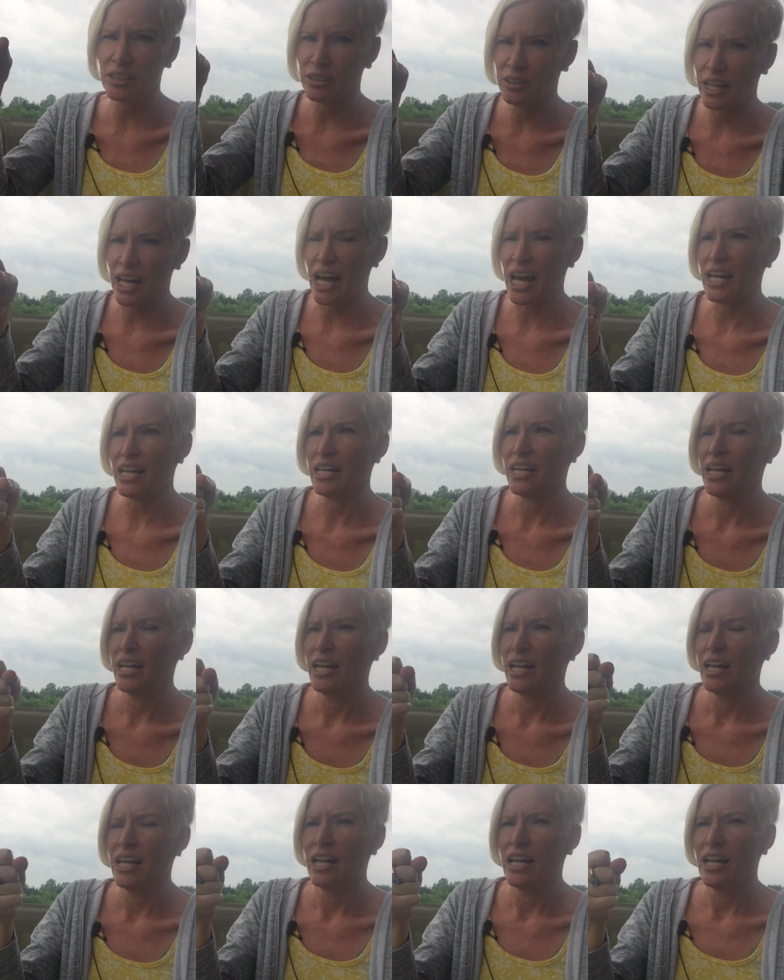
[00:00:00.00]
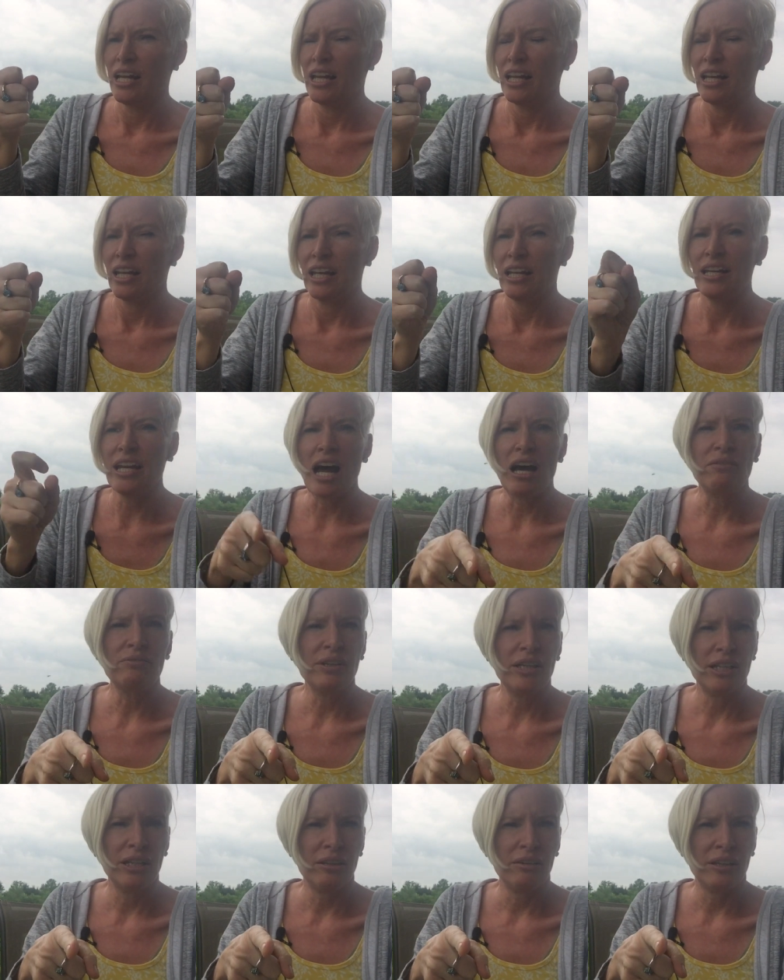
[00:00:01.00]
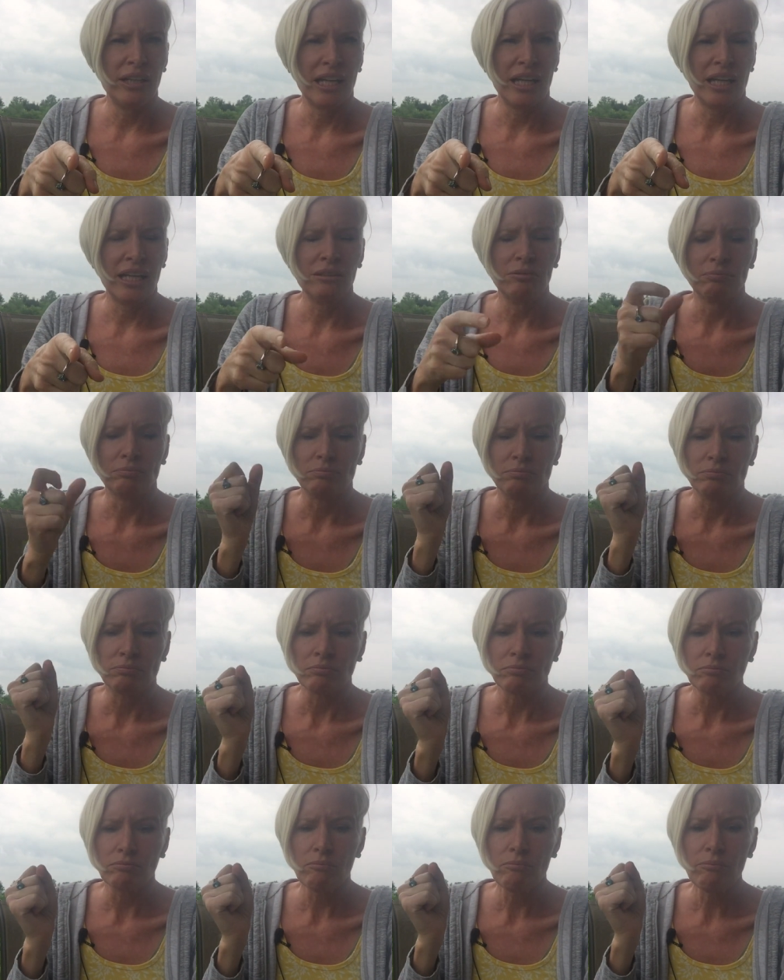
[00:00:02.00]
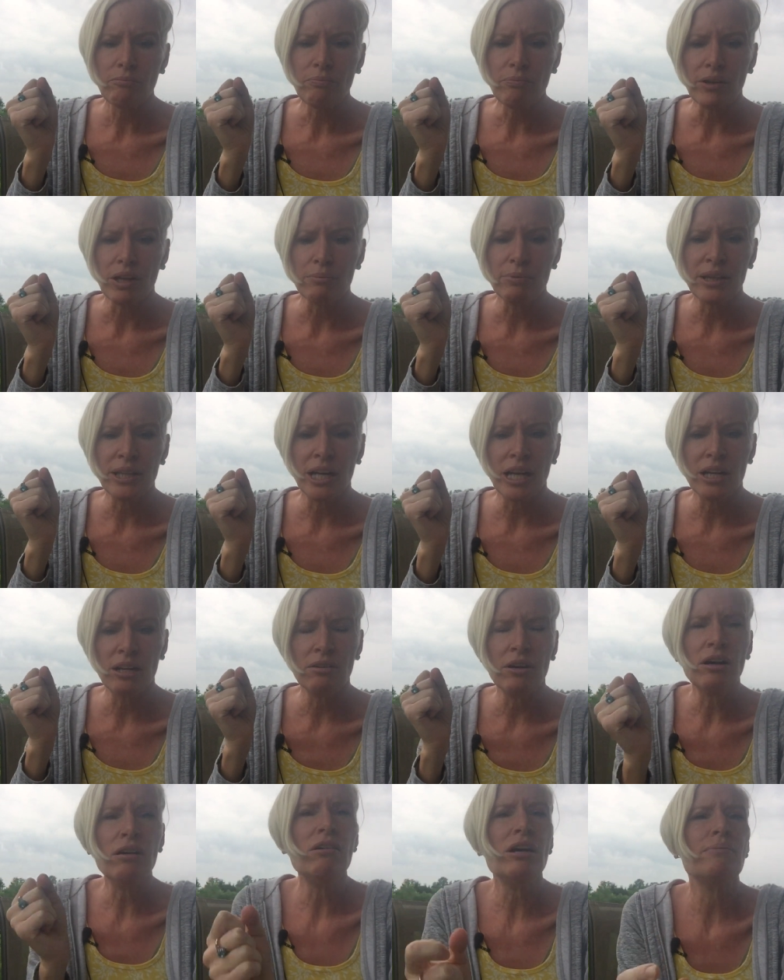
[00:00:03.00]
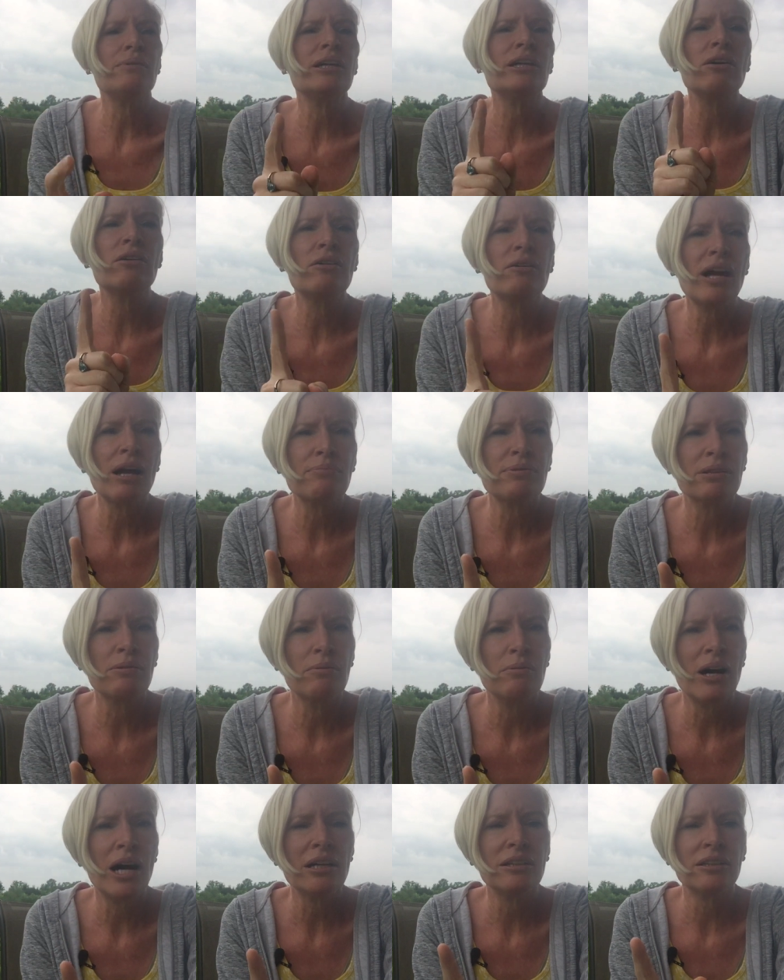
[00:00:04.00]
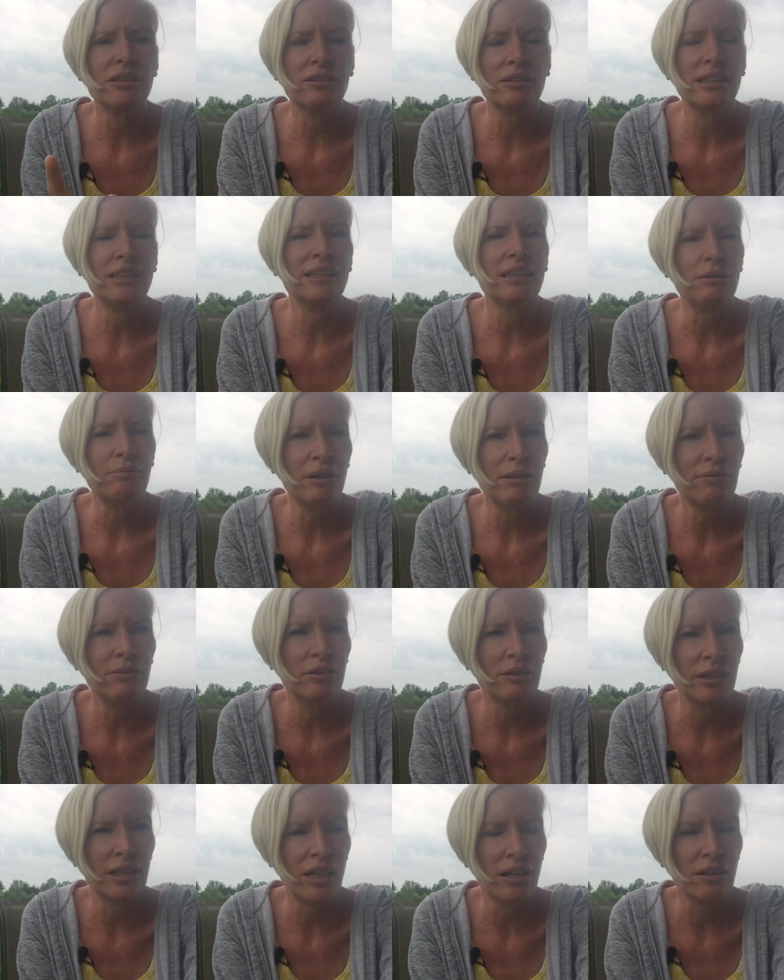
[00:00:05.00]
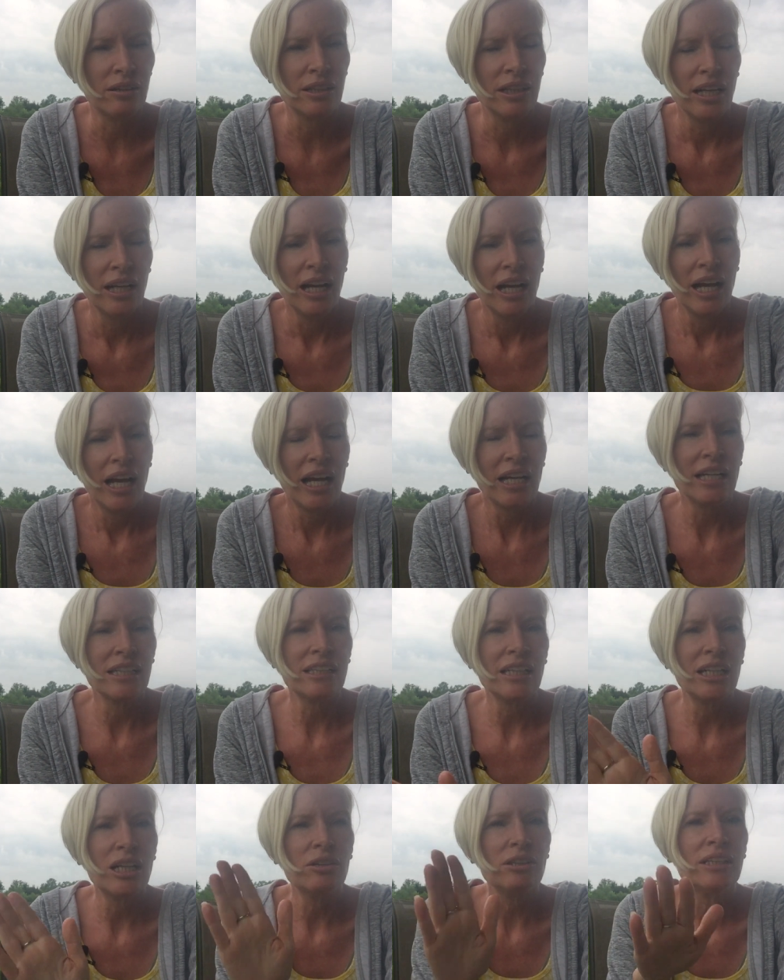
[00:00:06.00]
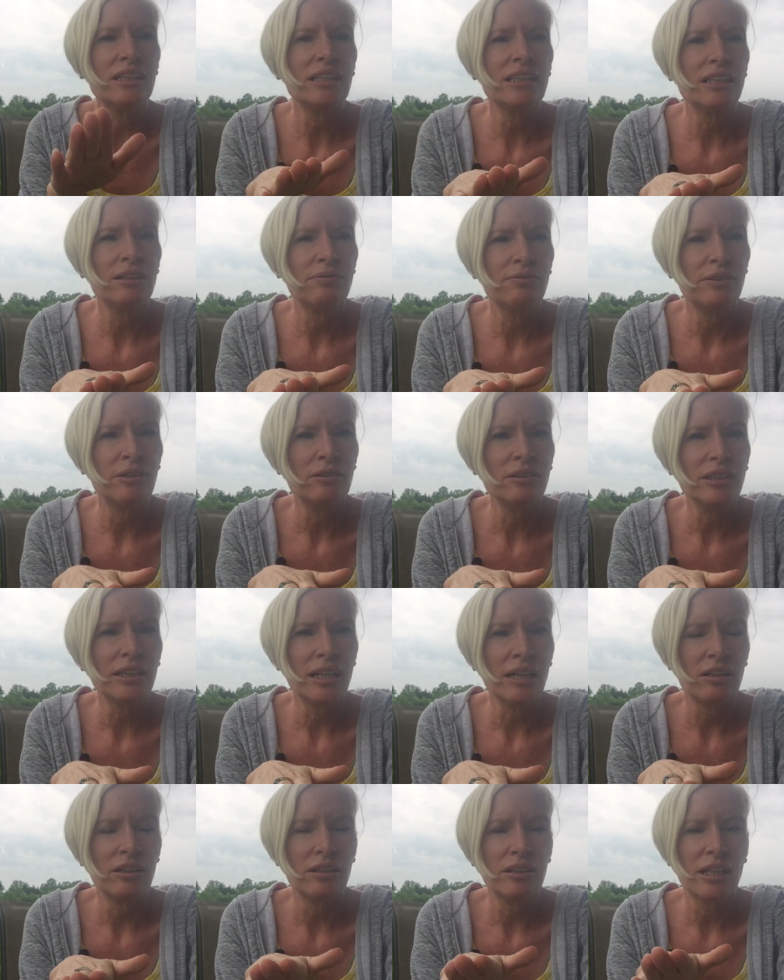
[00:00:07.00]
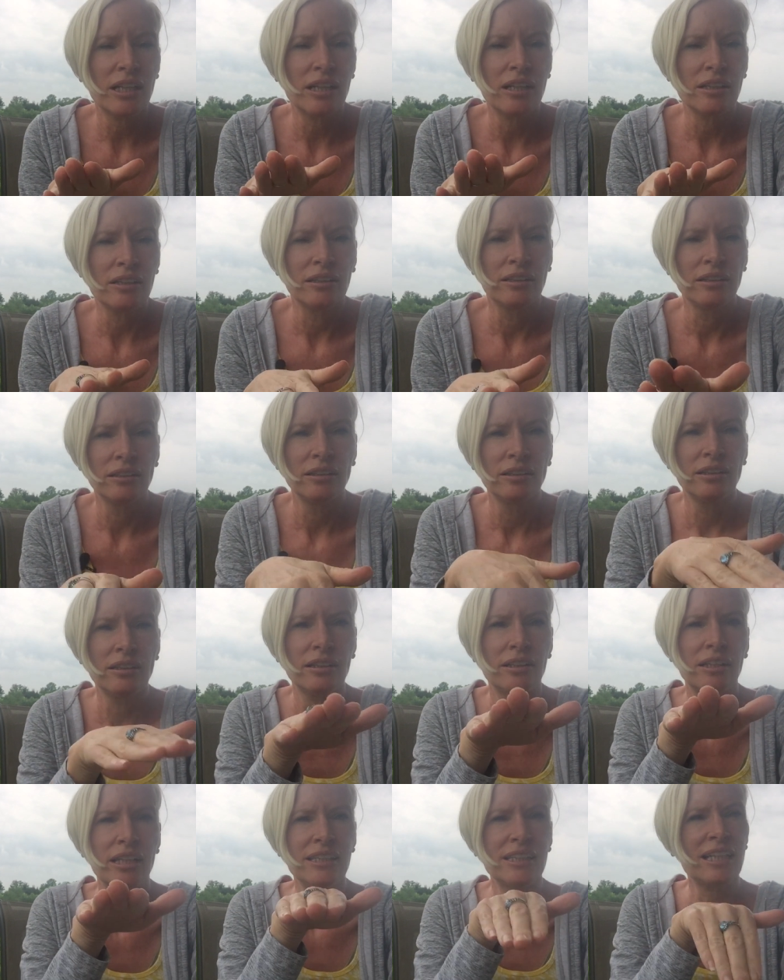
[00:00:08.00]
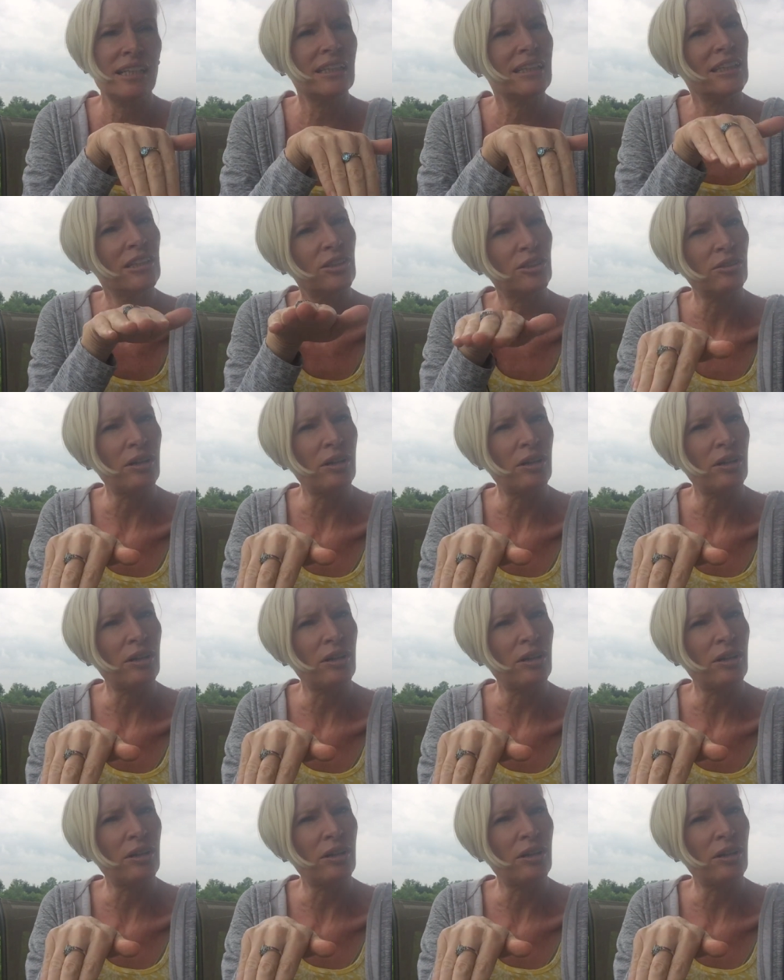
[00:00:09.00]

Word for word: to do that, not videoing it. But then I go, oh, I'm gonna go grab some water. So I set my phone down. And as I go to set the phone down, or the, it's on a little